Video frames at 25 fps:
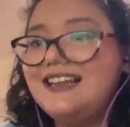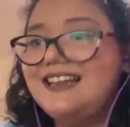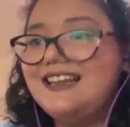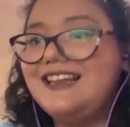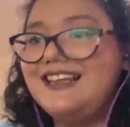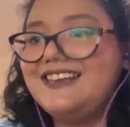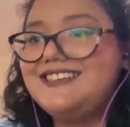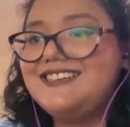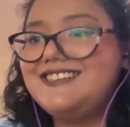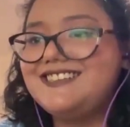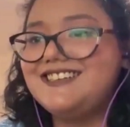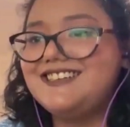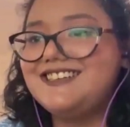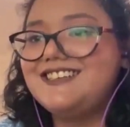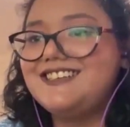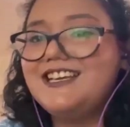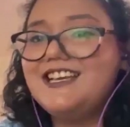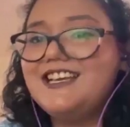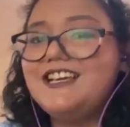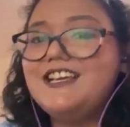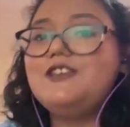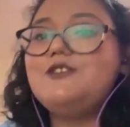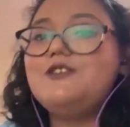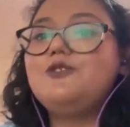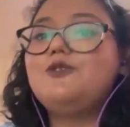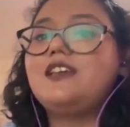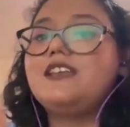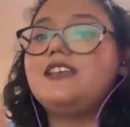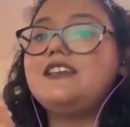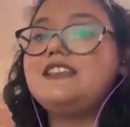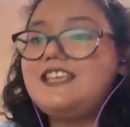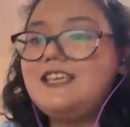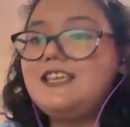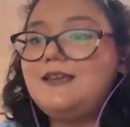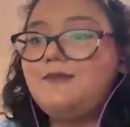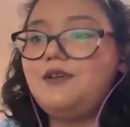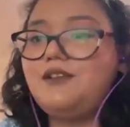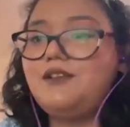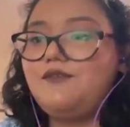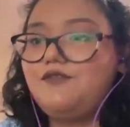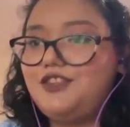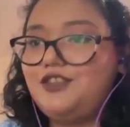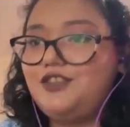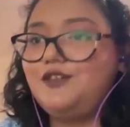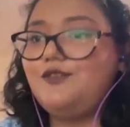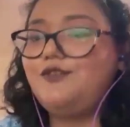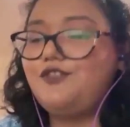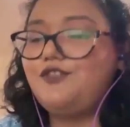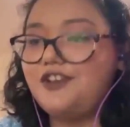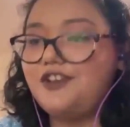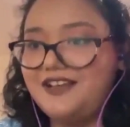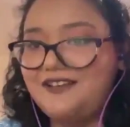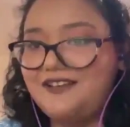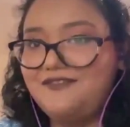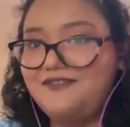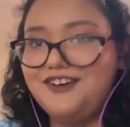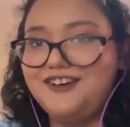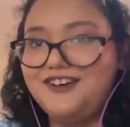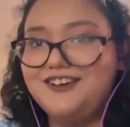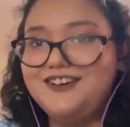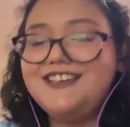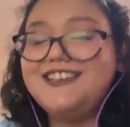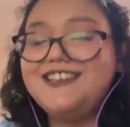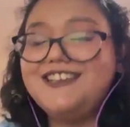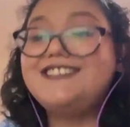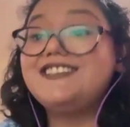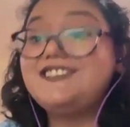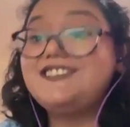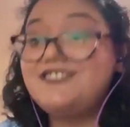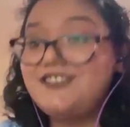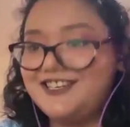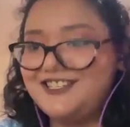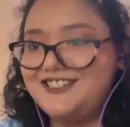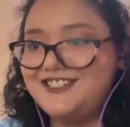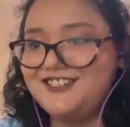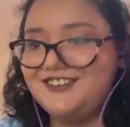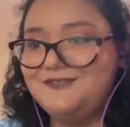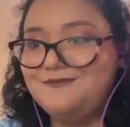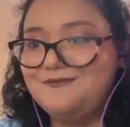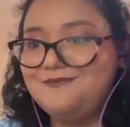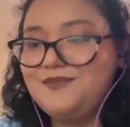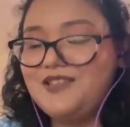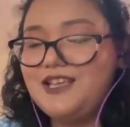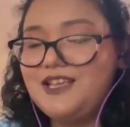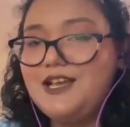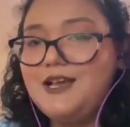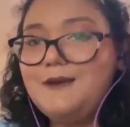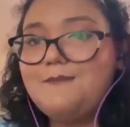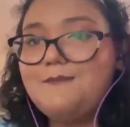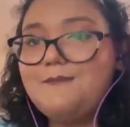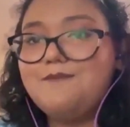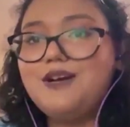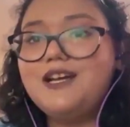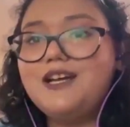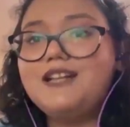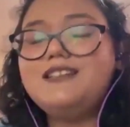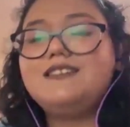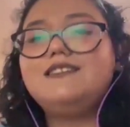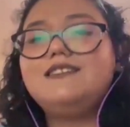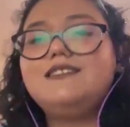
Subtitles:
collect it, you can keep it with you forever. It's a treasure. But